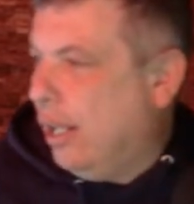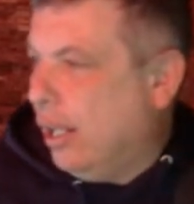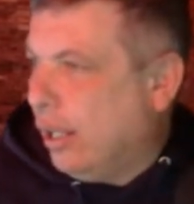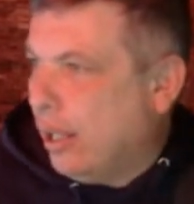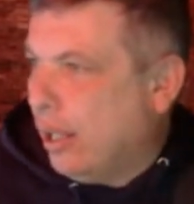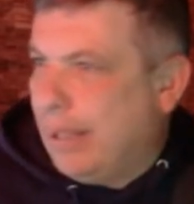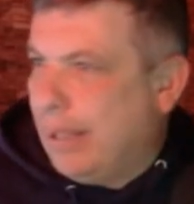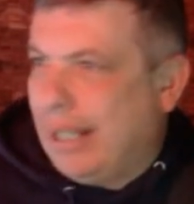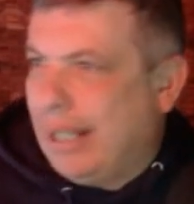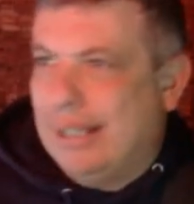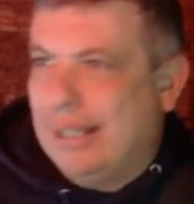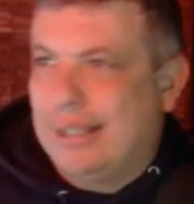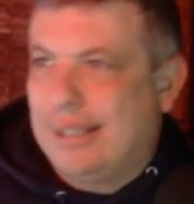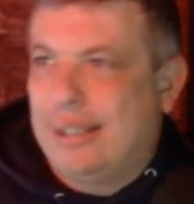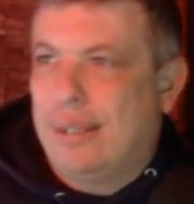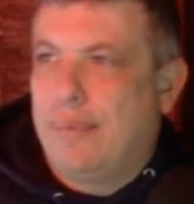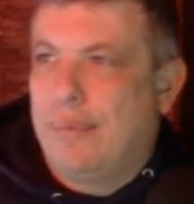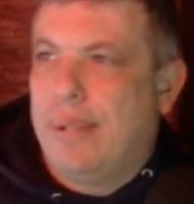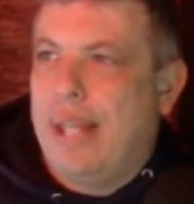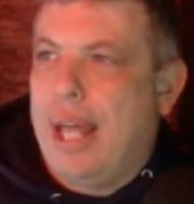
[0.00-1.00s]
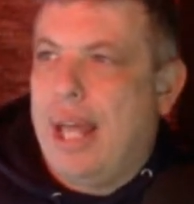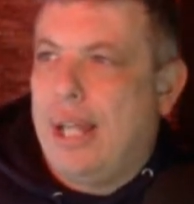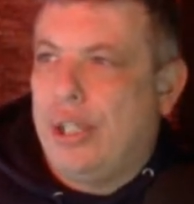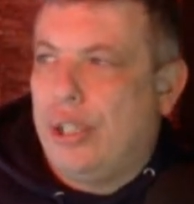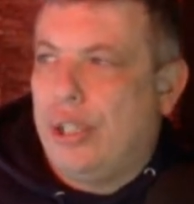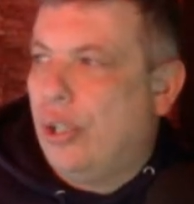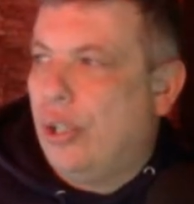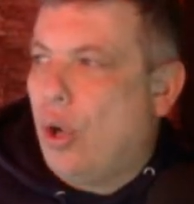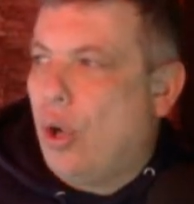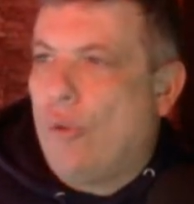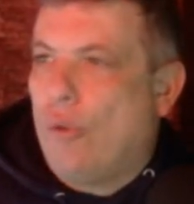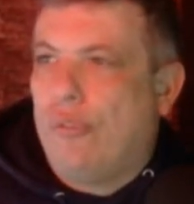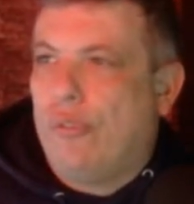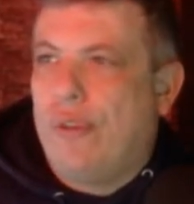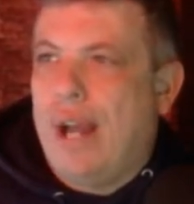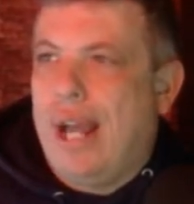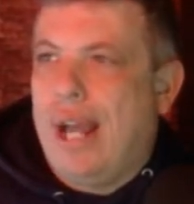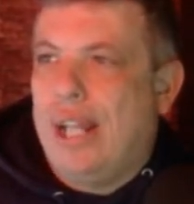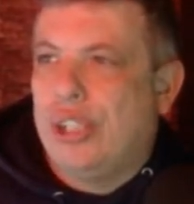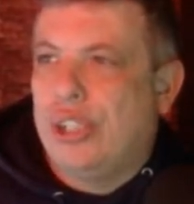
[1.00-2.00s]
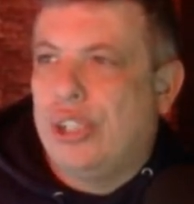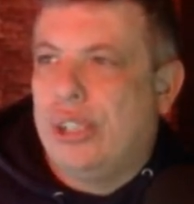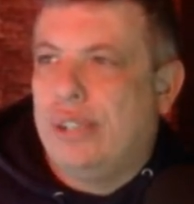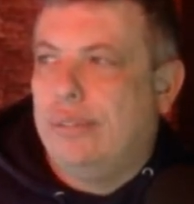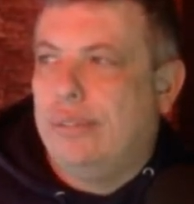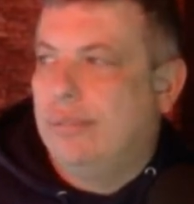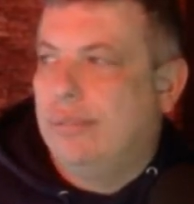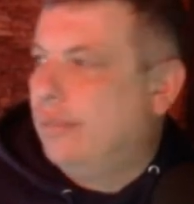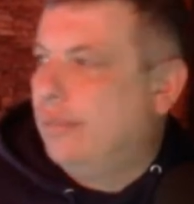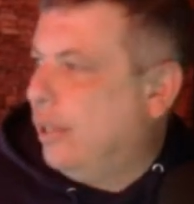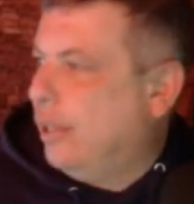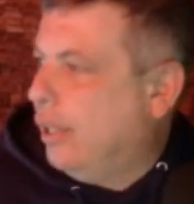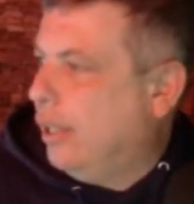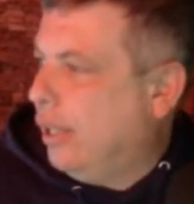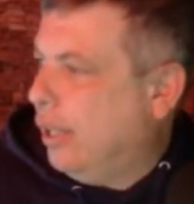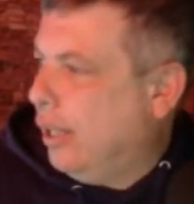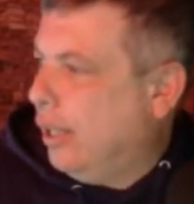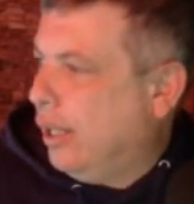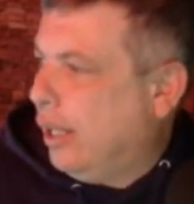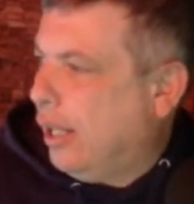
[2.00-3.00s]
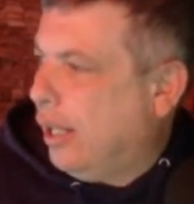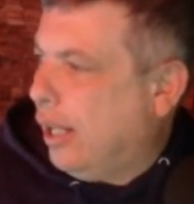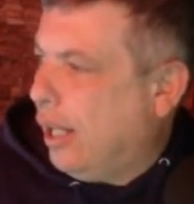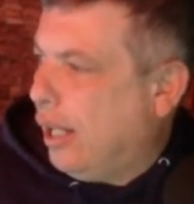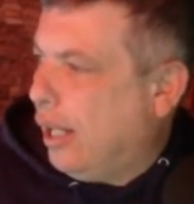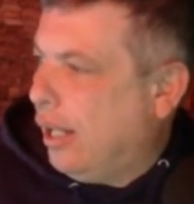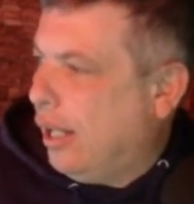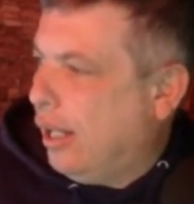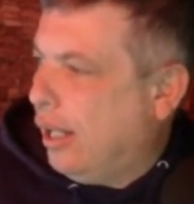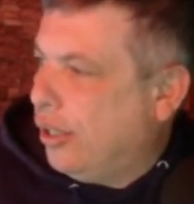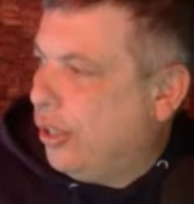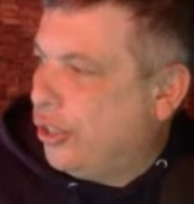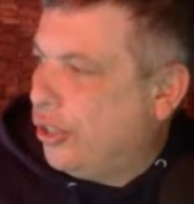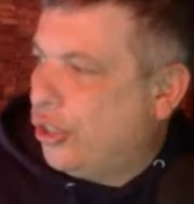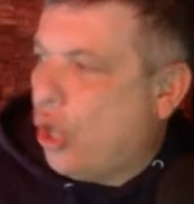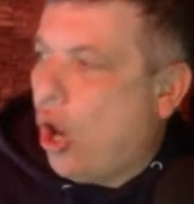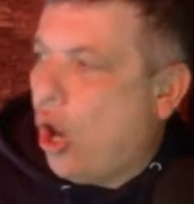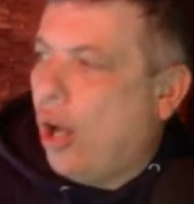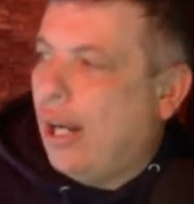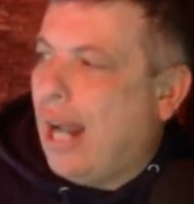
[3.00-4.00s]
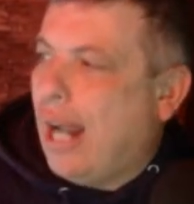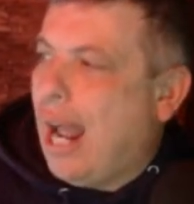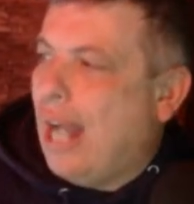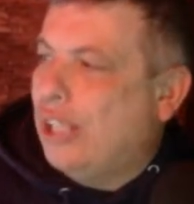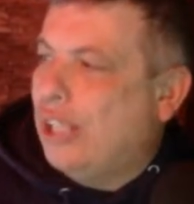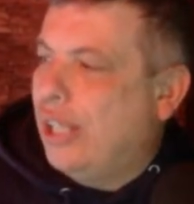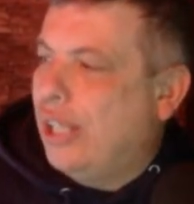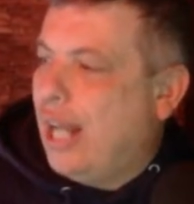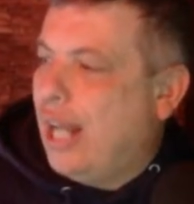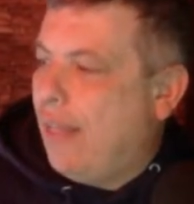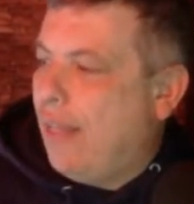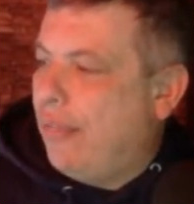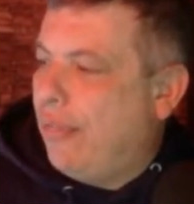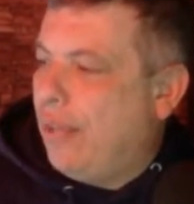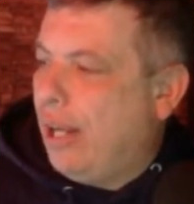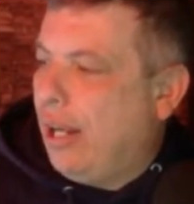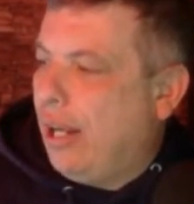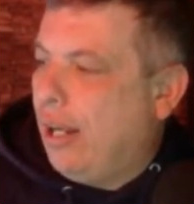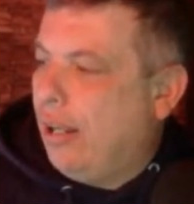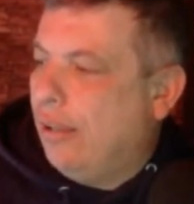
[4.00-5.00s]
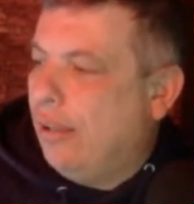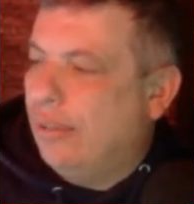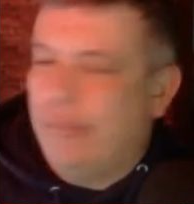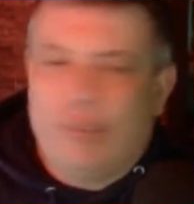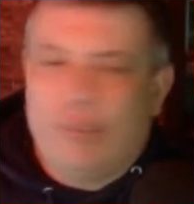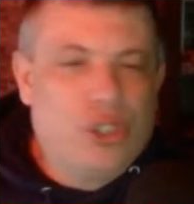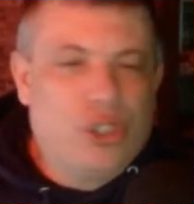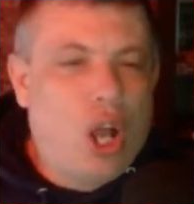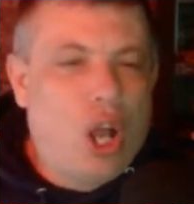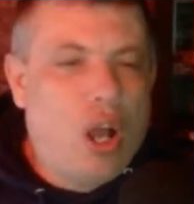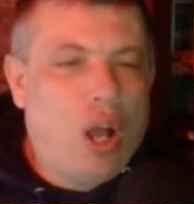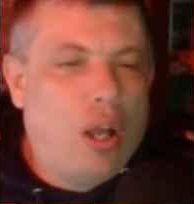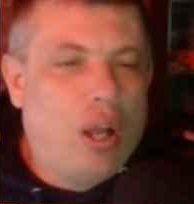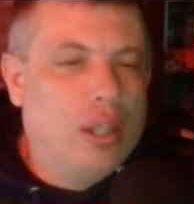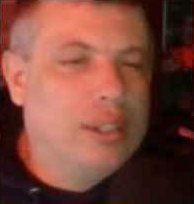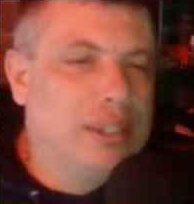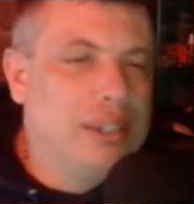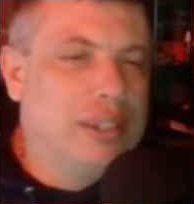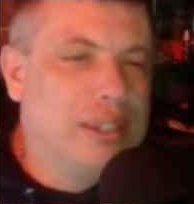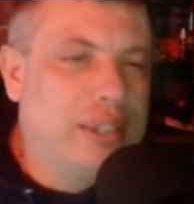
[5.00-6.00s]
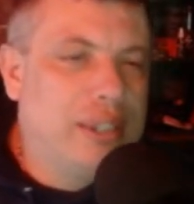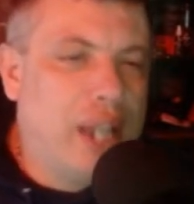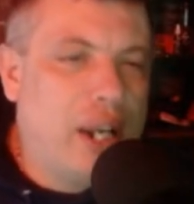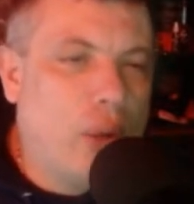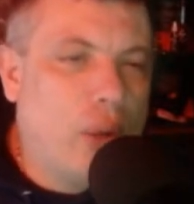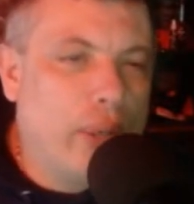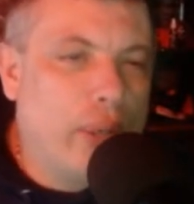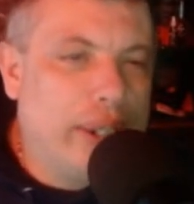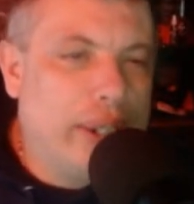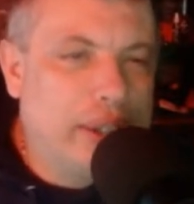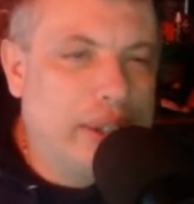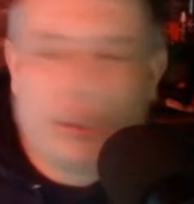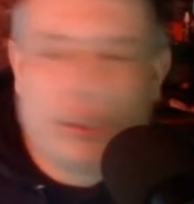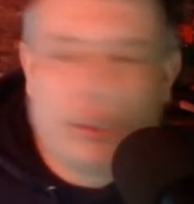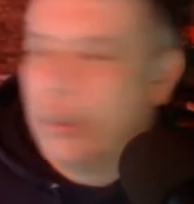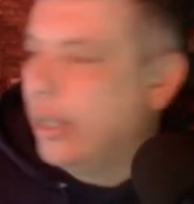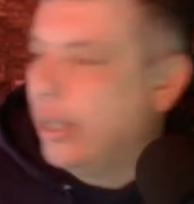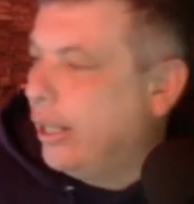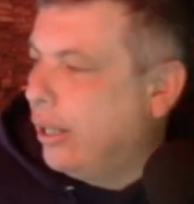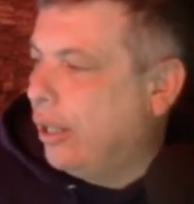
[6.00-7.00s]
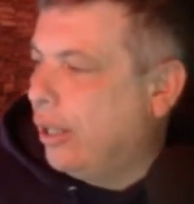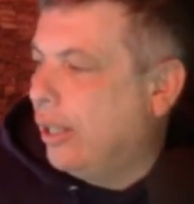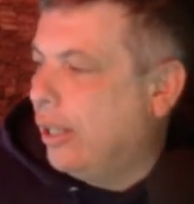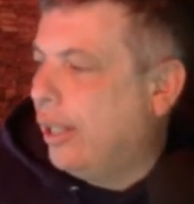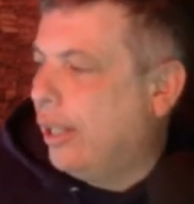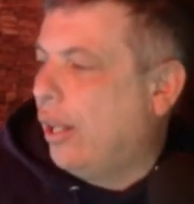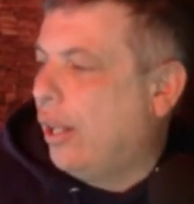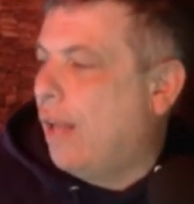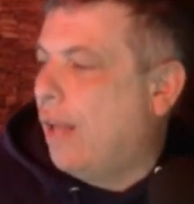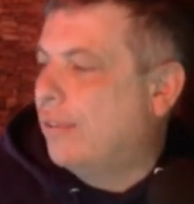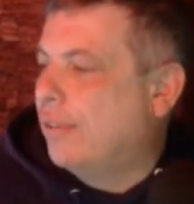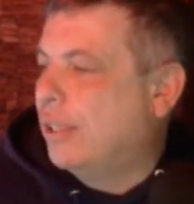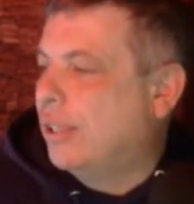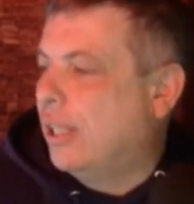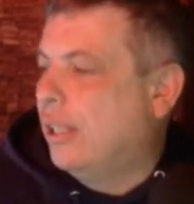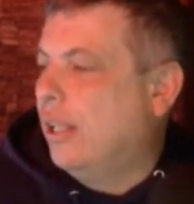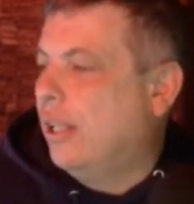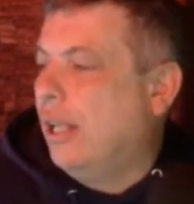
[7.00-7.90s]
Let me get some of that good old-fashioned shark action out there for John, since I know he's still here and he loves it.